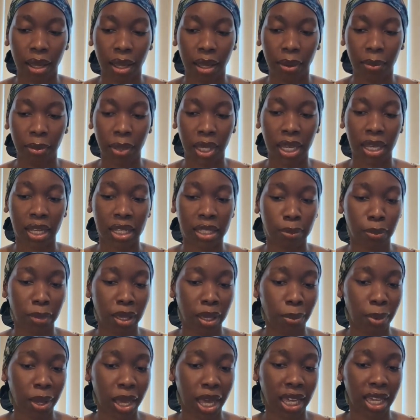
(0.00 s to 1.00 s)
because
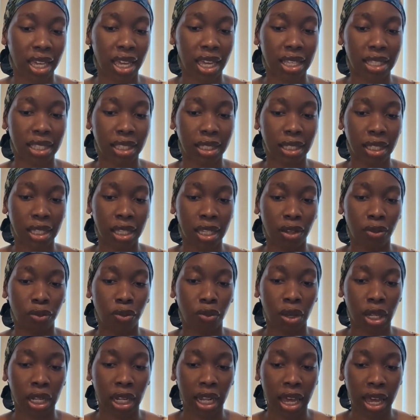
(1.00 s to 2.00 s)
maybe I guess he
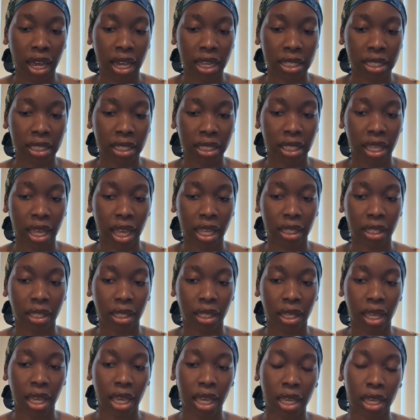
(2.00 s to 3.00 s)
realized that
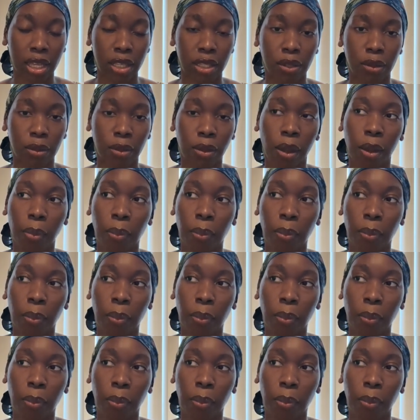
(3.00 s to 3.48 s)
his